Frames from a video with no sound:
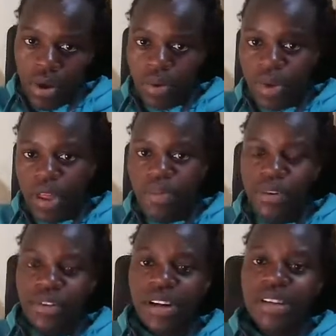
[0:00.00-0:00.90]
with a
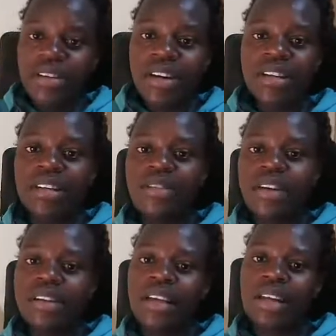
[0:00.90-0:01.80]
prevalence rate even
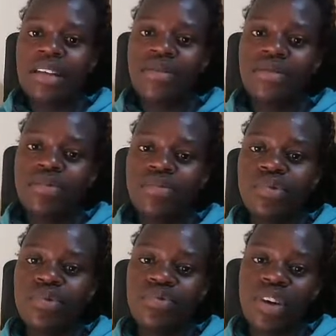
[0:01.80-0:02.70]
starting from 2
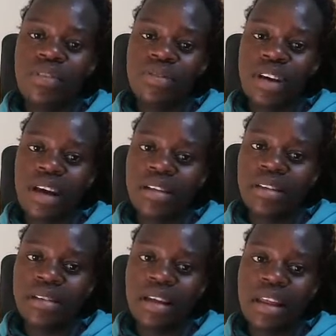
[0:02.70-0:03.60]
to 5
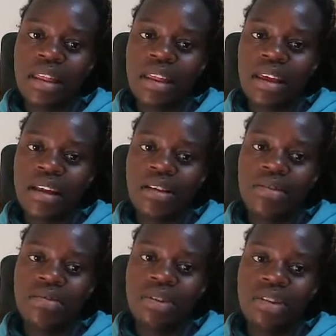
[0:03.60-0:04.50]
years, and then
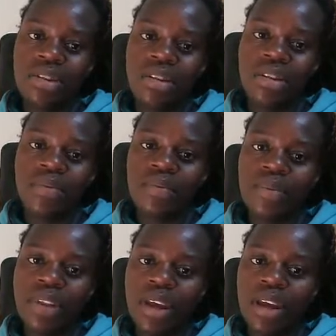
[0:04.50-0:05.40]

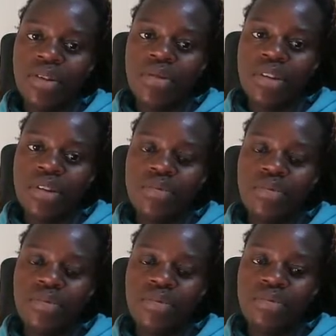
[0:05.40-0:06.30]

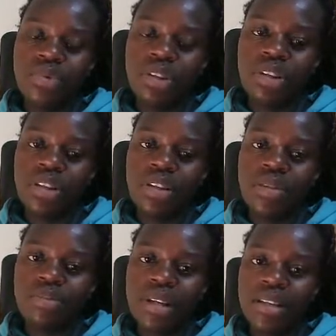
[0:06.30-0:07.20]

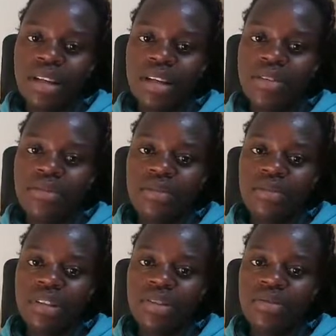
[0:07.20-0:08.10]
20% from
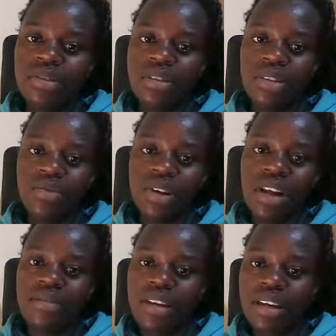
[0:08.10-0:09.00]
6 to
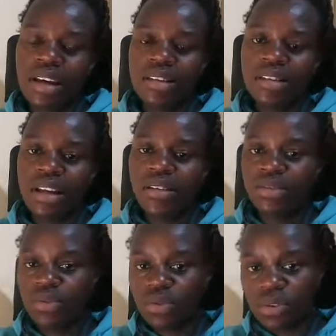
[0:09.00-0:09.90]
11 years, that's
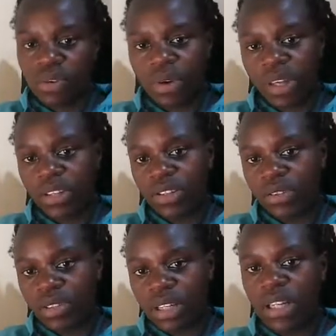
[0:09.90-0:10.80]
school going
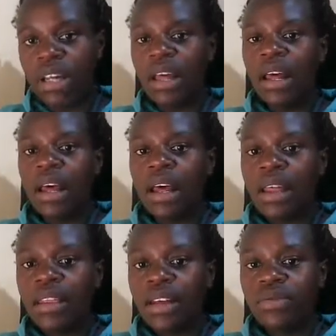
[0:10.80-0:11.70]
children, and
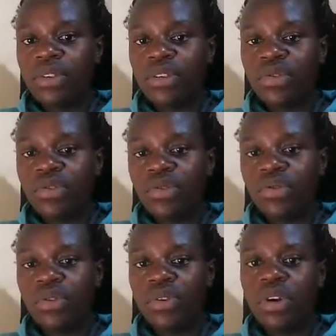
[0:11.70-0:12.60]
then
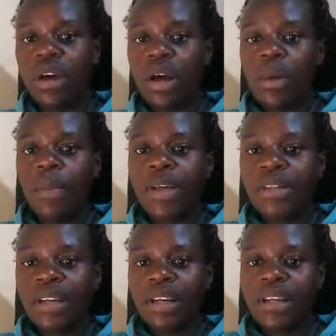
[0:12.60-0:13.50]

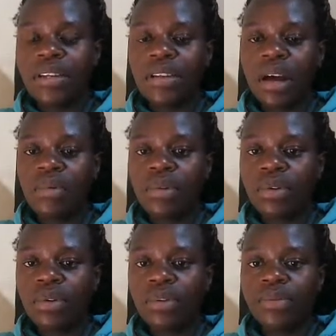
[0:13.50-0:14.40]
22%
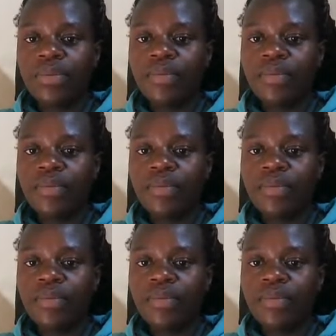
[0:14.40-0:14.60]
among